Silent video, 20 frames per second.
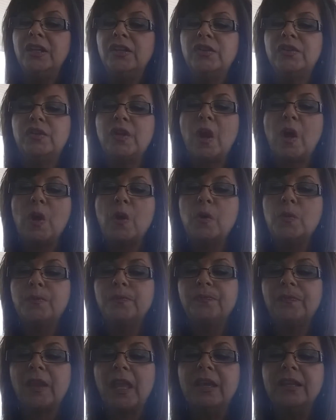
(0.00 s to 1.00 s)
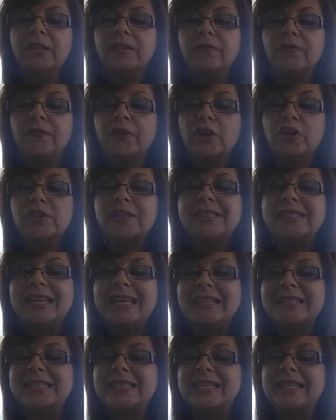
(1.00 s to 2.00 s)
So verse
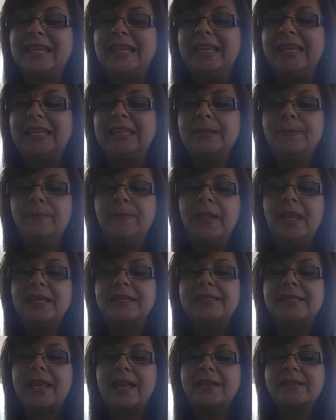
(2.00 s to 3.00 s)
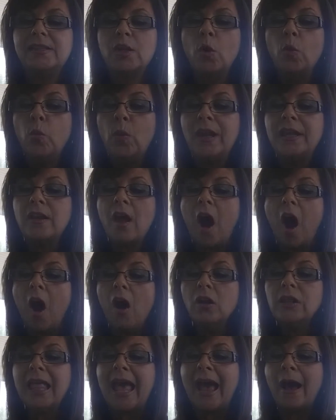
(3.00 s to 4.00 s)
16 says, when
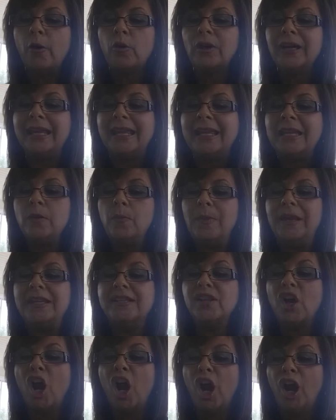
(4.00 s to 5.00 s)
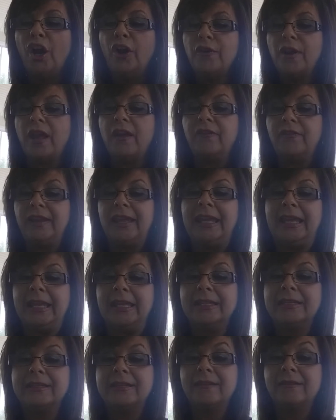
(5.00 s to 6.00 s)
all our enemies heard of
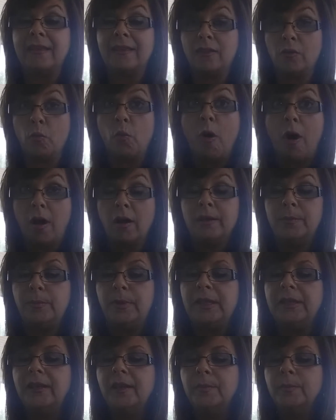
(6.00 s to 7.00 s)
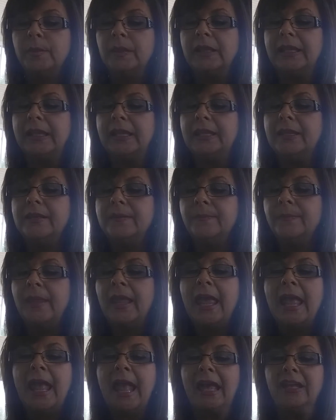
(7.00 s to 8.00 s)
it, that the wall had been completed,
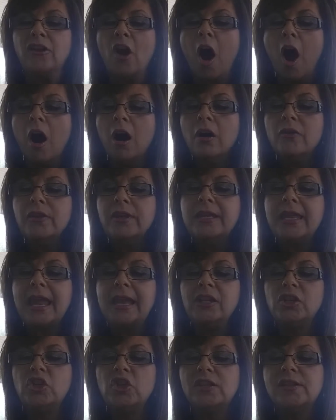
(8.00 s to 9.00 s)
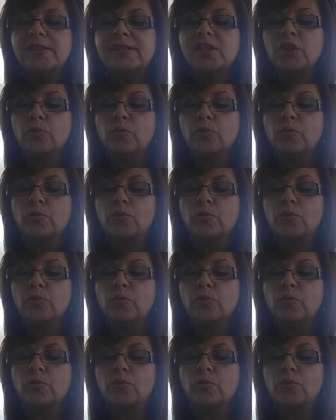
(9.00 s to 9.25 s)
and all the nations